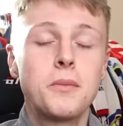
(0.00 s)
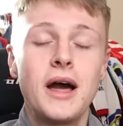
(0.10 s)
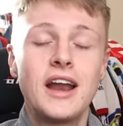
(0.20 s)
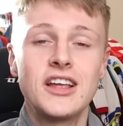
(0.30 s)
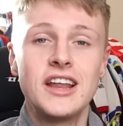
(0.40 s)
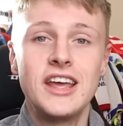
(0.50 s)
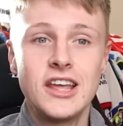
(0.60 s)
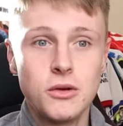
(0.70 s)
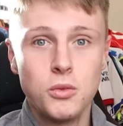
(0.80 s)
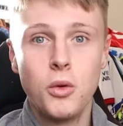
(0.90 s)
for playing in the
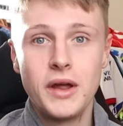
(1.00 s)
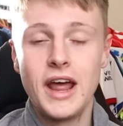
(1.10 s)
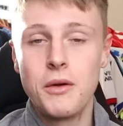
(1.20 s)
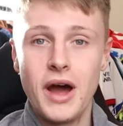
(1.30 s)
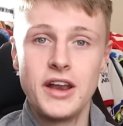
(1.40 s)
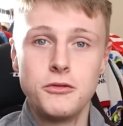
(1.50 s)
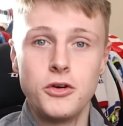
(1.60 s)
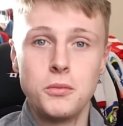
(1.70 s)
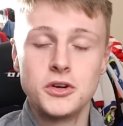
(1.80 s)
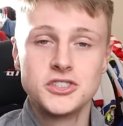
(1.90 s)
league, will win a random football